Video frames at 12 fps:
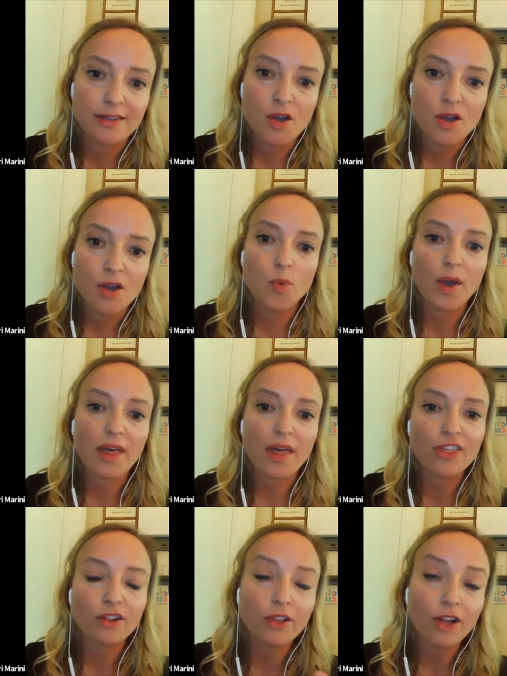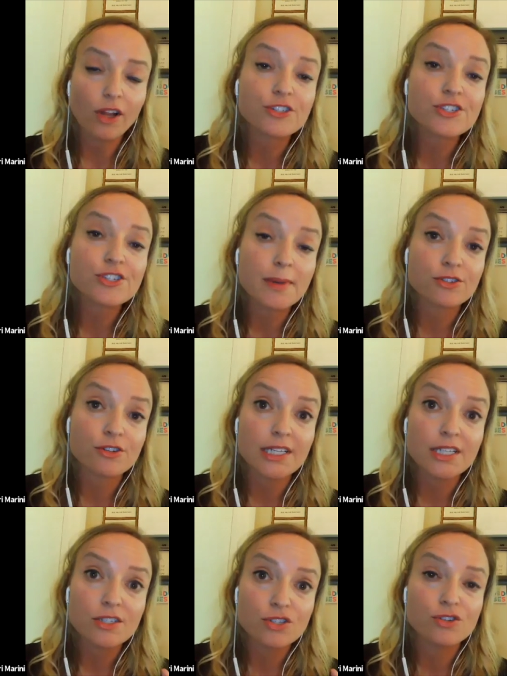with the largest
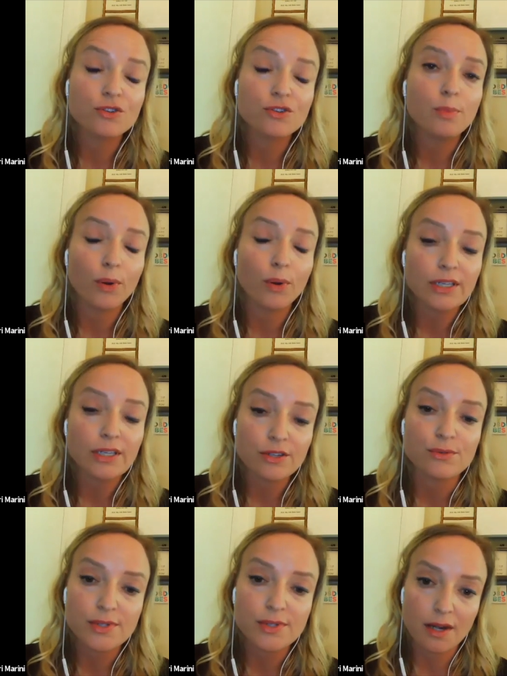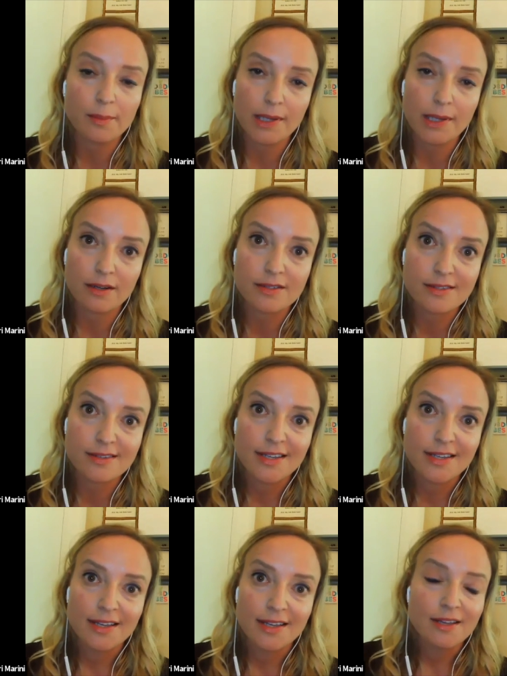measuring 2.2 centimeters.
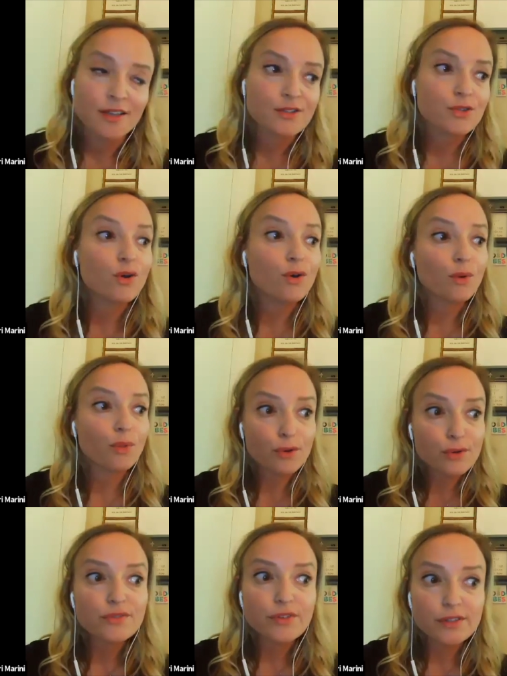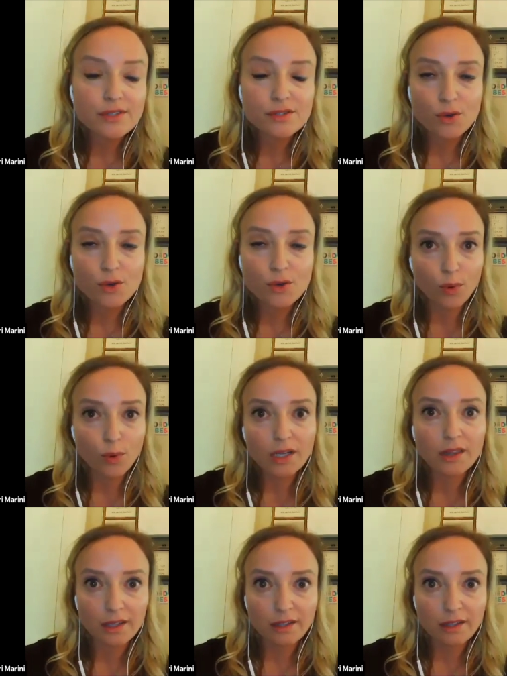So those of us who work
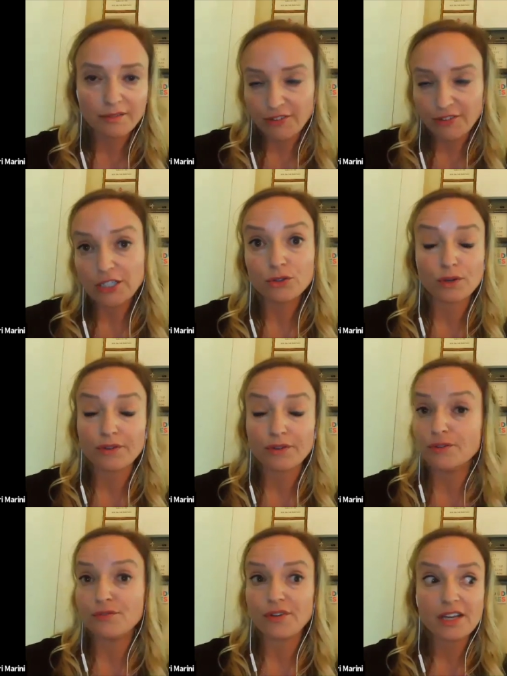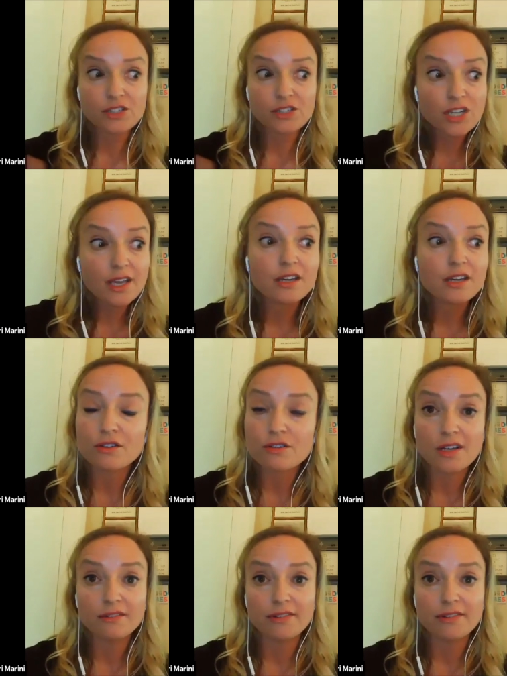in the field, or if you've educated
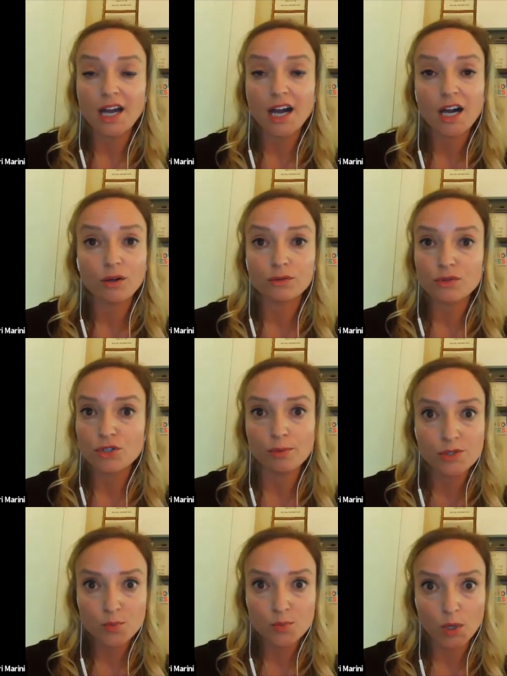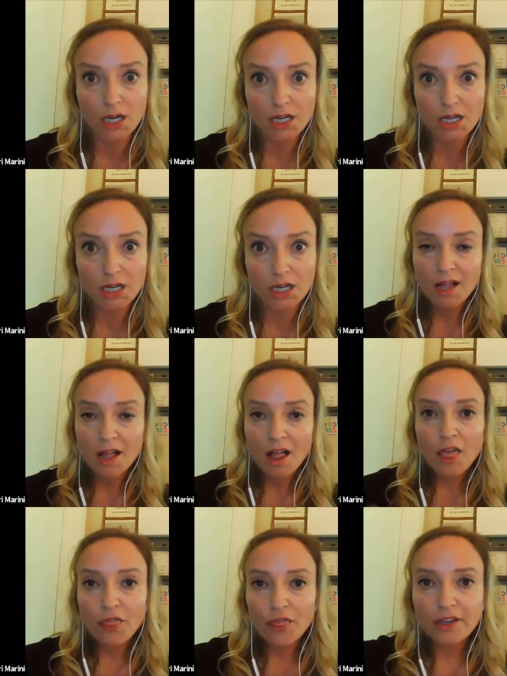yourself on how tumors work,
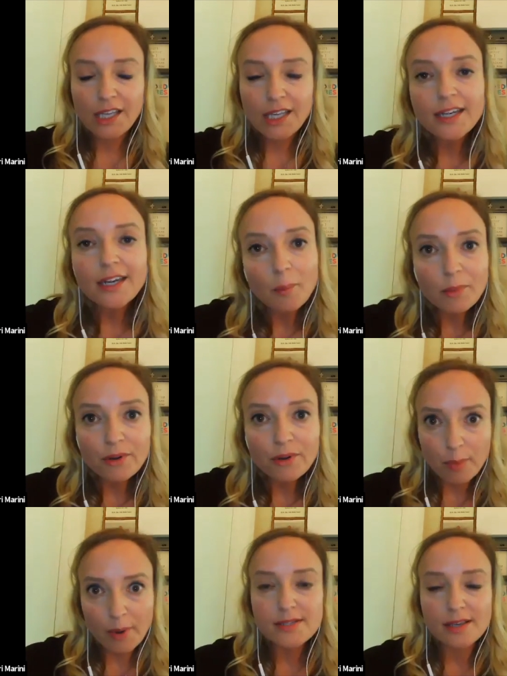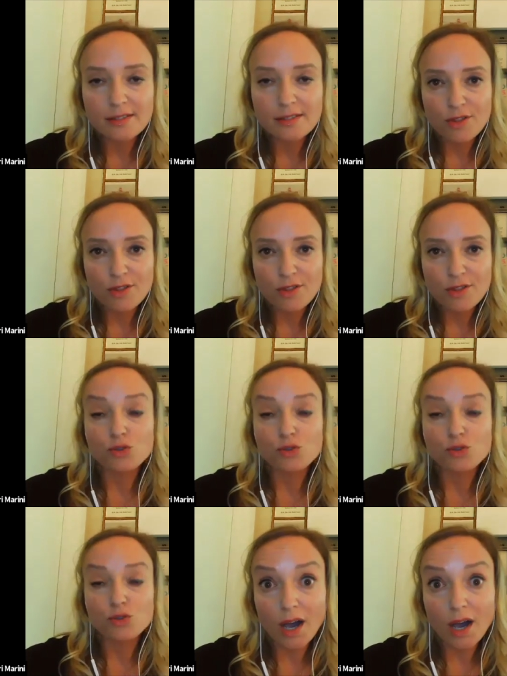the key number for breast cancer that you
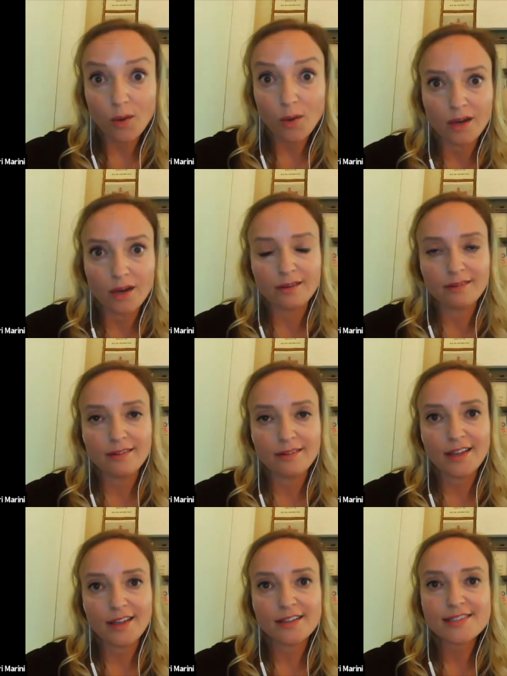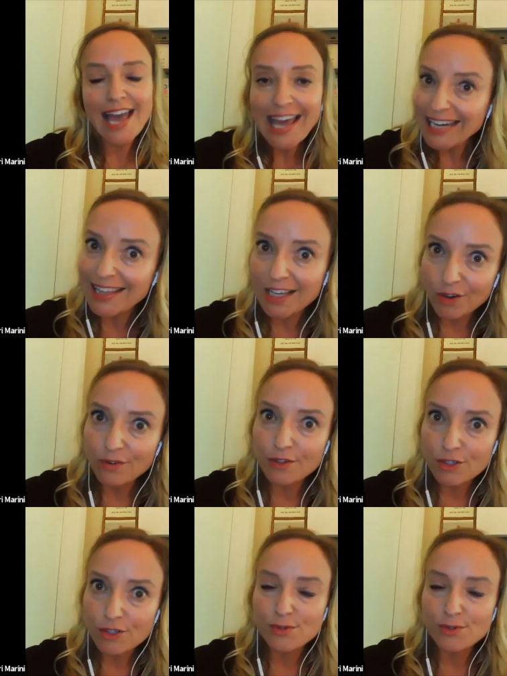do not want is anything
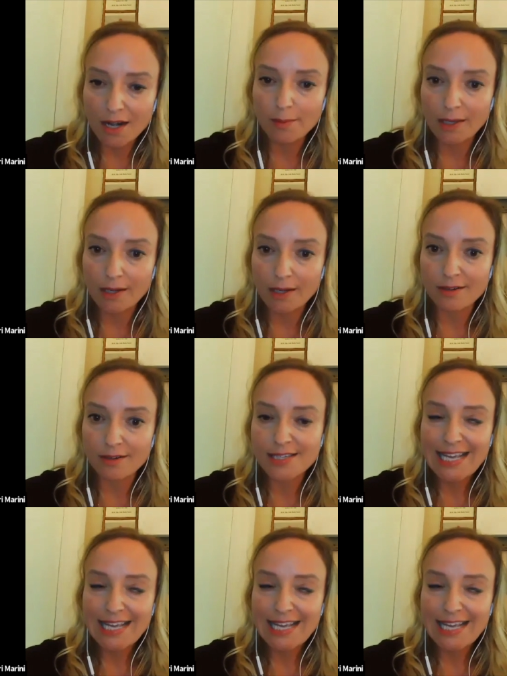over 2 centimeters.